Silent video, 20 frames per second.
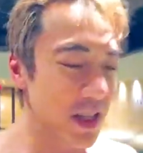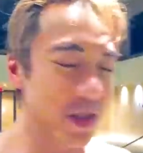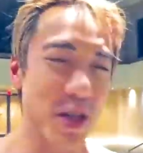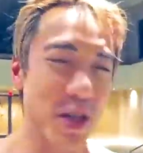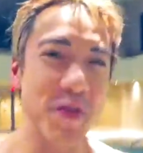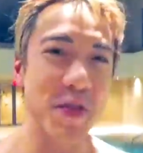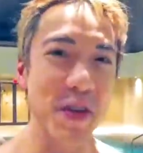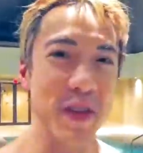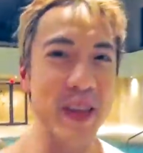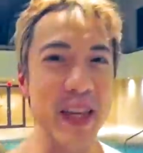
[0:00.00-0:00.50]
So
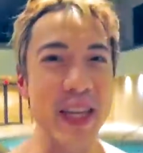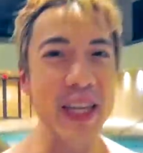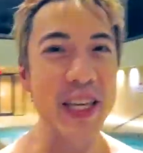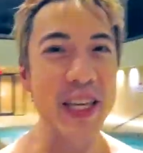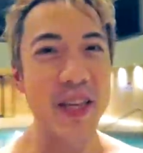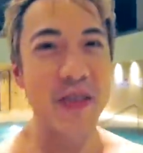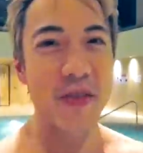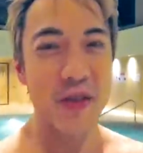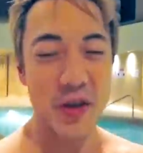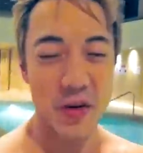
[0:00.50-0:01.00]
if you're
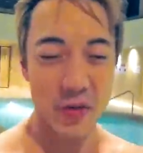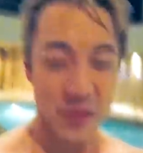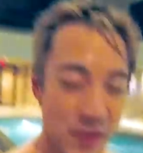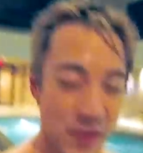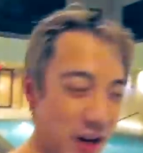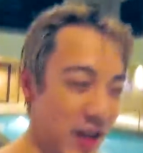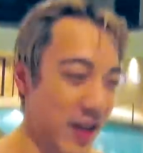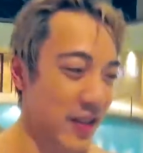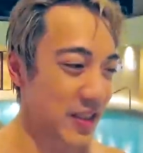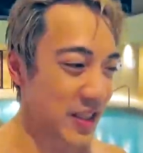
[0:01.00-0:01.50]
thinking you can
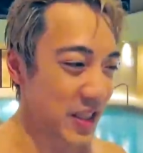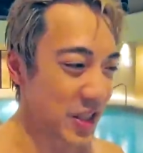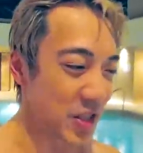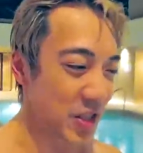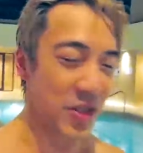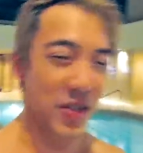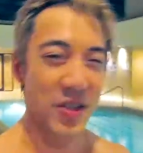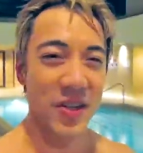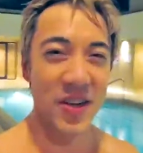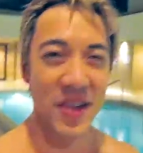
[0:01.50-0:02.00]
wear a
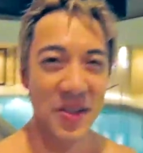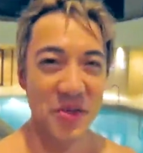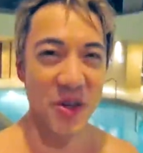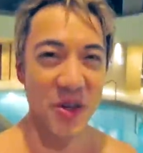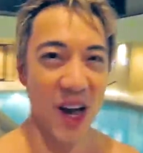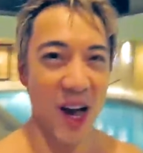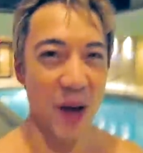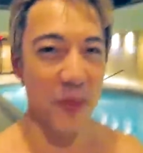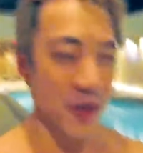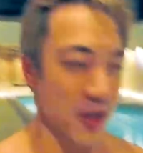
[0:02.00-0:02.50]
t-shirt on
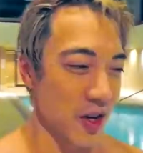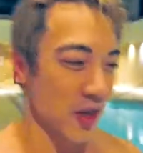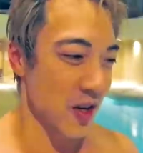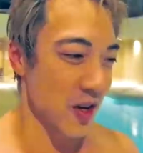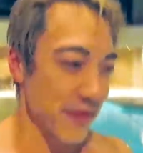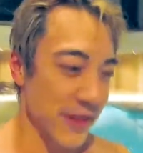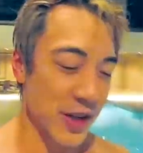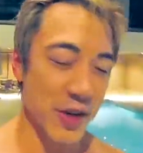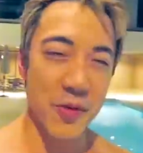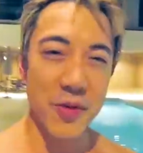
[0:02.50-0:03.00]

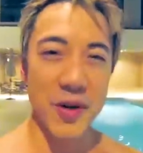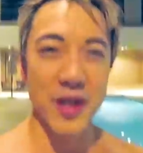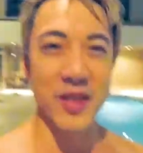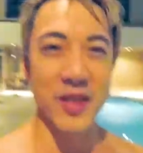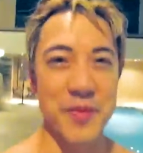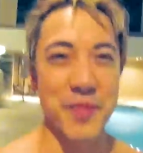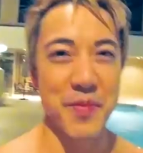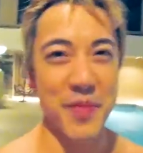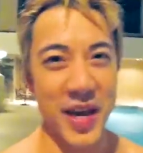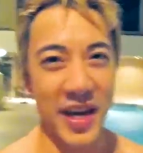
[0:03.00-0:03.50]
top, you can wear
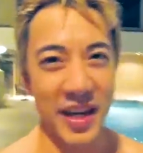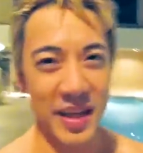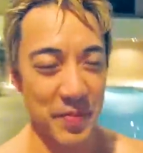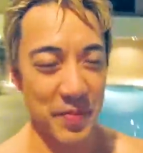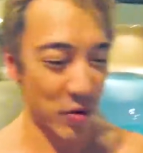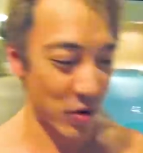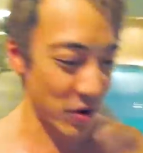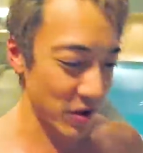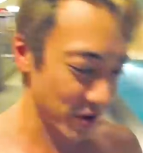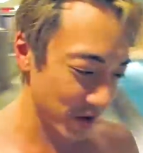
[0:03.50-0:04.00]
some baggy
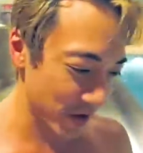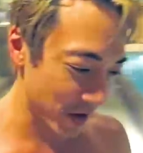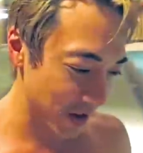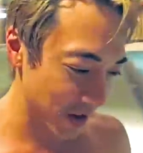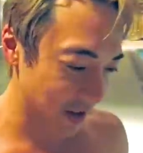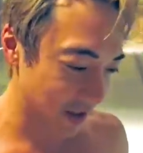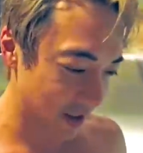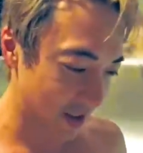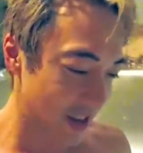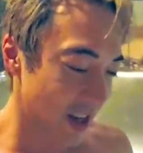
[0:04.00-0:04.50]
board
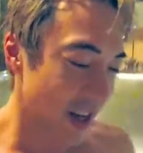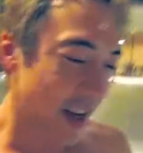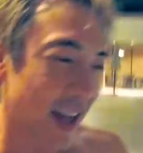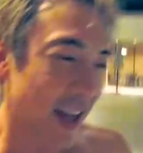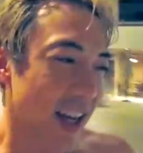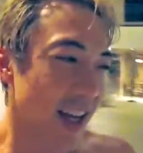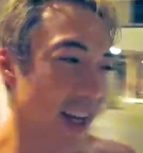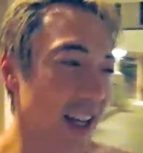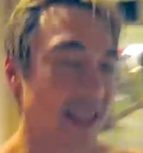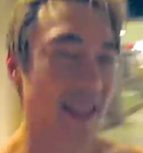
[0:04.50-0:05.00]
shorts,
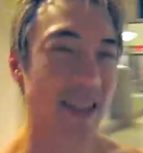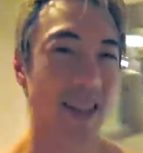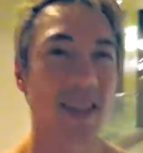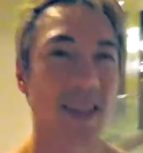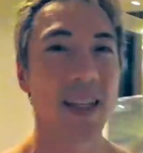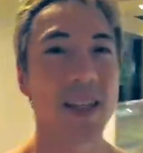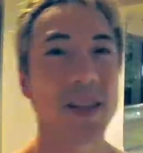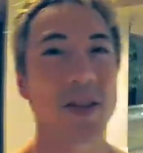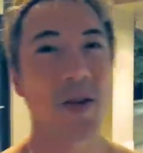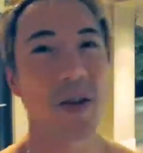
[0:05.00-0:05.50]

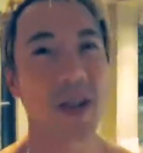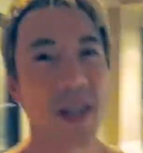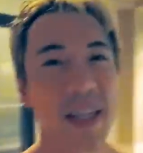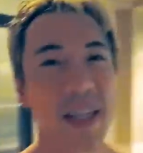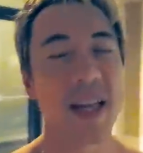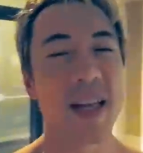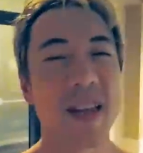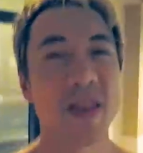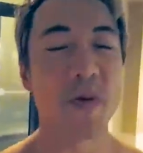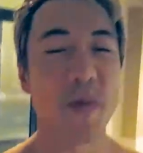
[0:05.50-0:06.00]
it's it's gonna
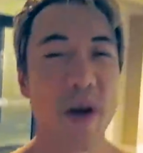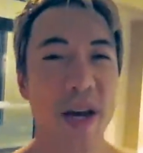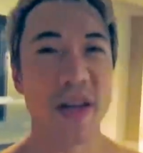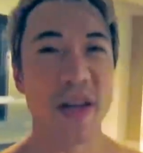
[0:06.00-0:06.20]
get in the way.